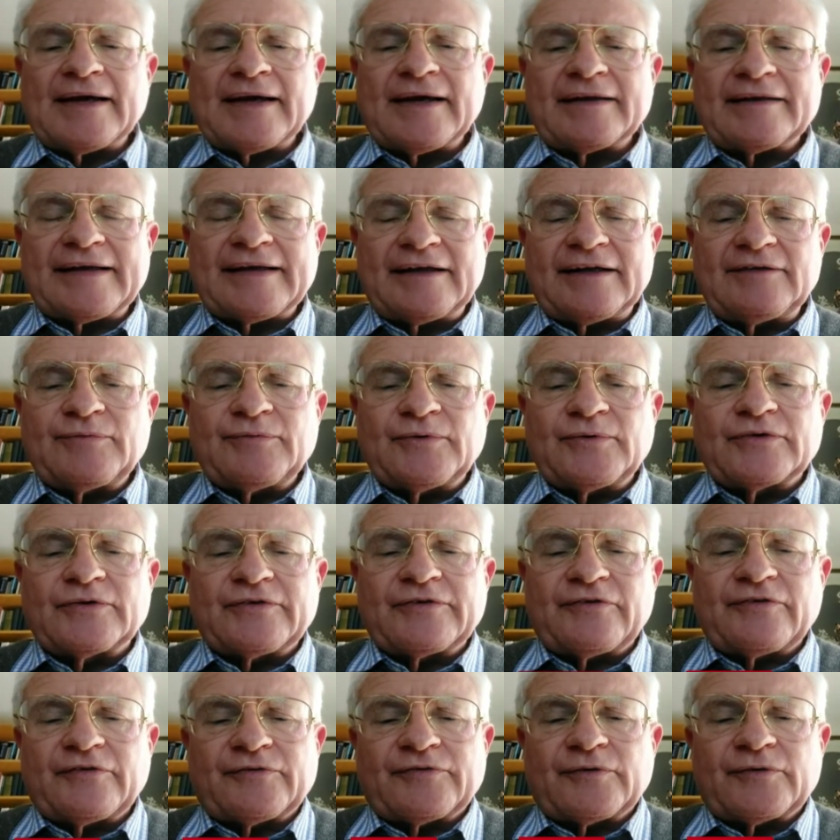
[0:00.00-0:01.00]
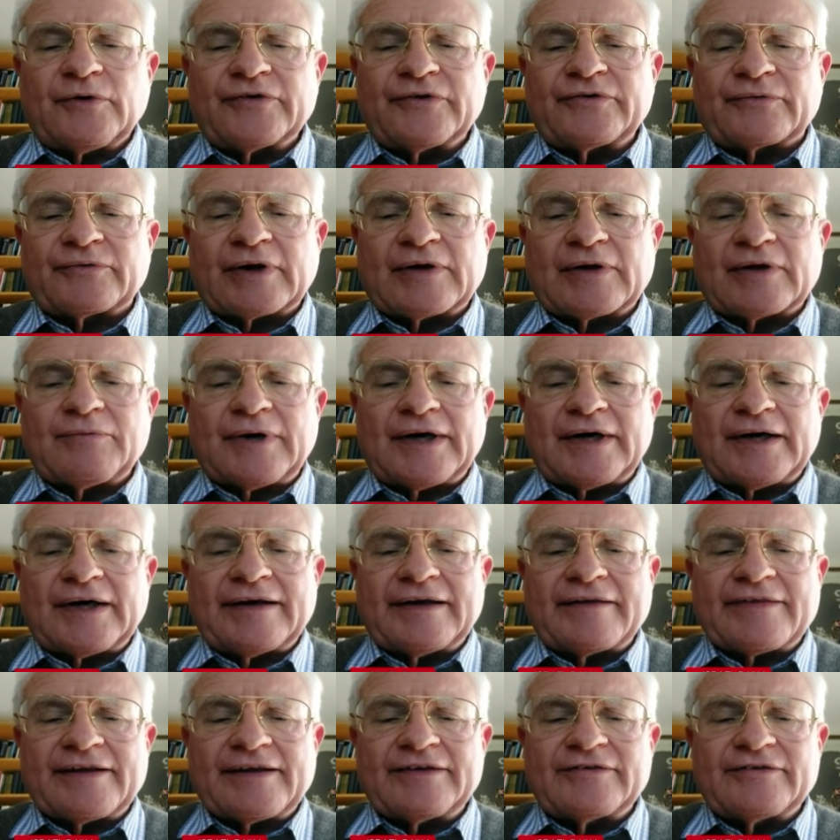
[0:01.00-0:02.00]
and that would, of course,
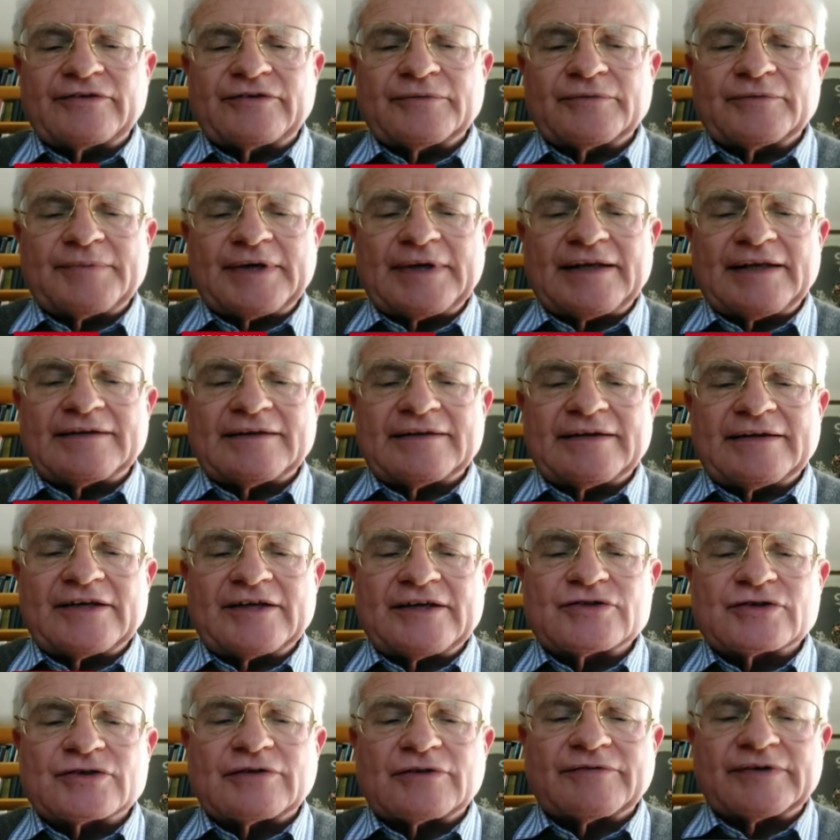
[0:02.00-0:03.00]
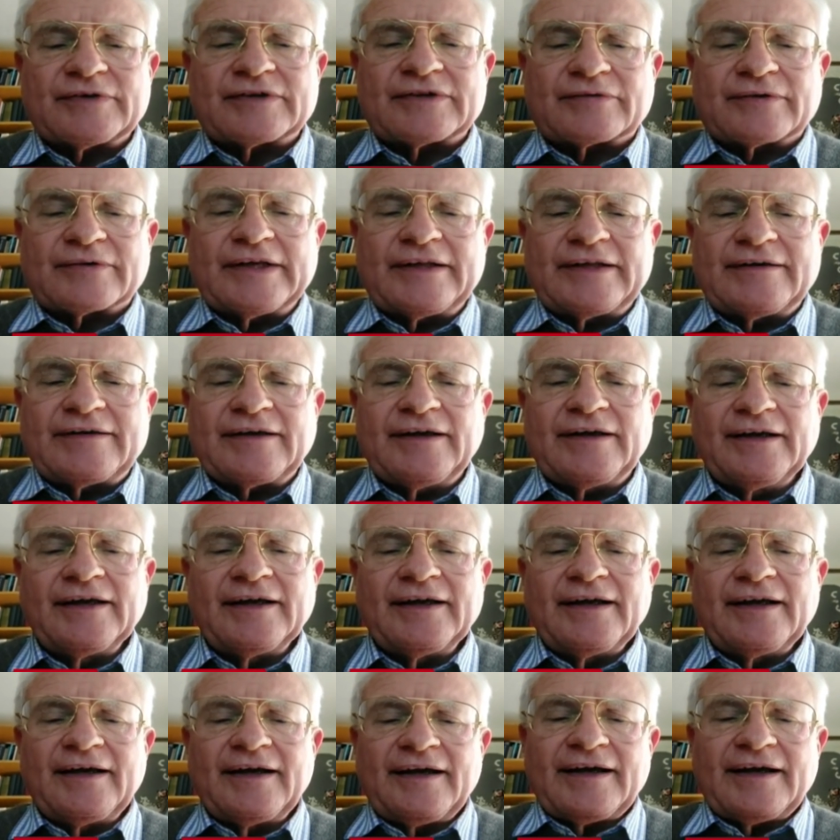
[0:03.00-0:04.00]
require this to be in the nature of a treaty.
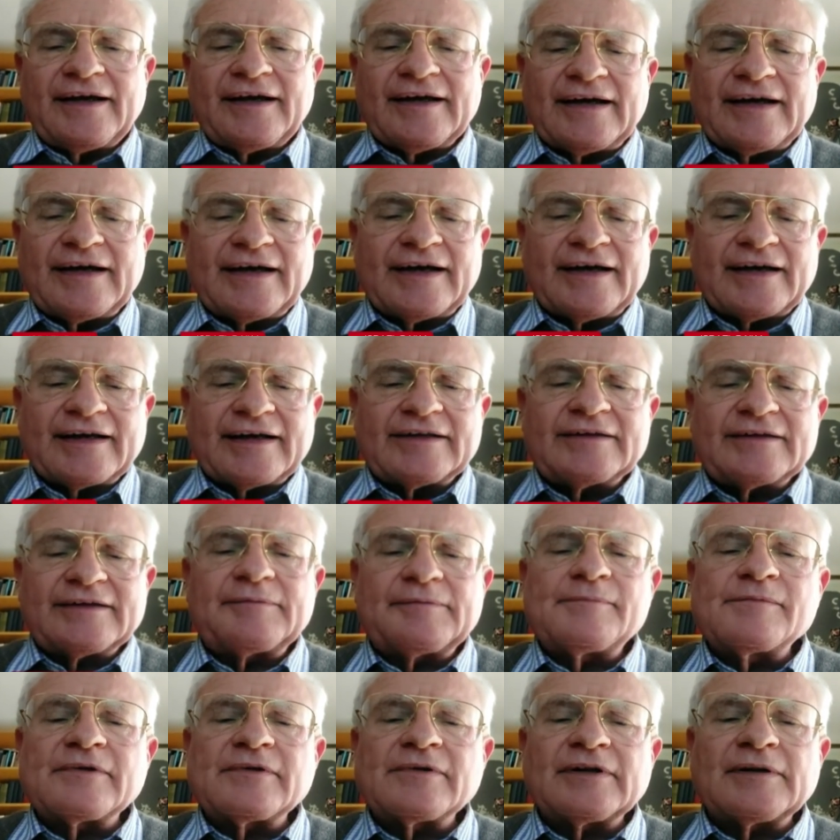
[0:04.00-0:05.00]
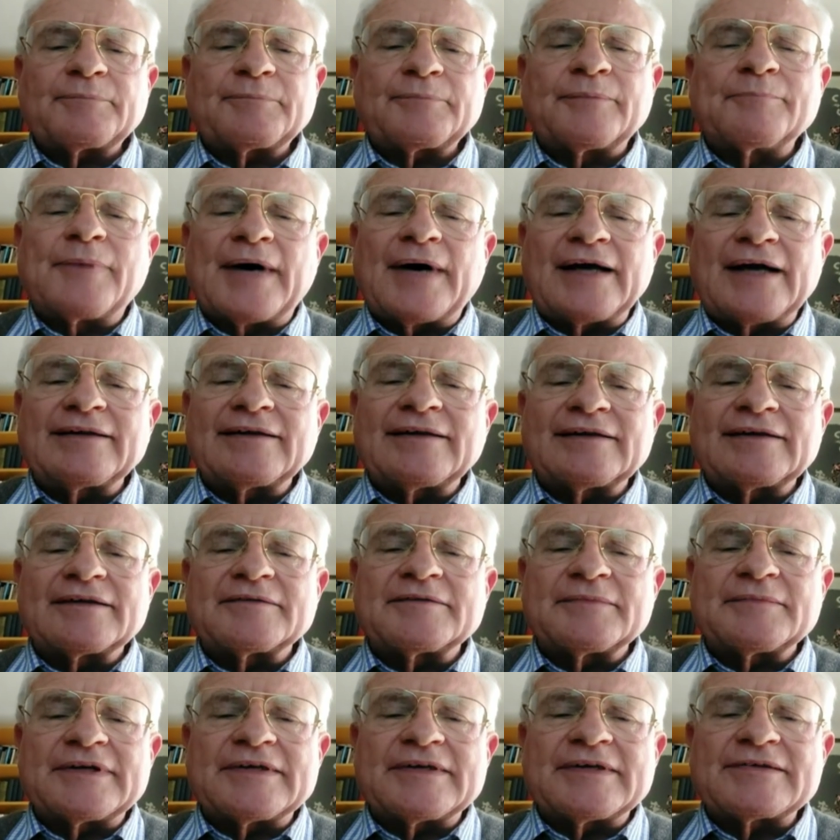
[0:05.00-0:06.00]
And the
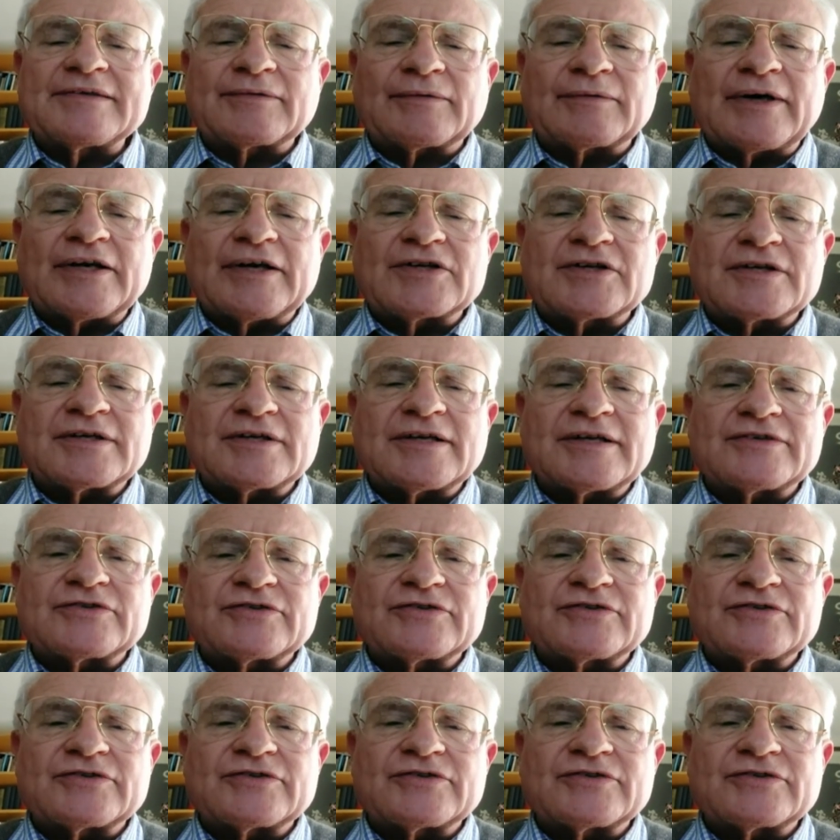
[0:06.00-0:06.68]
Biden administration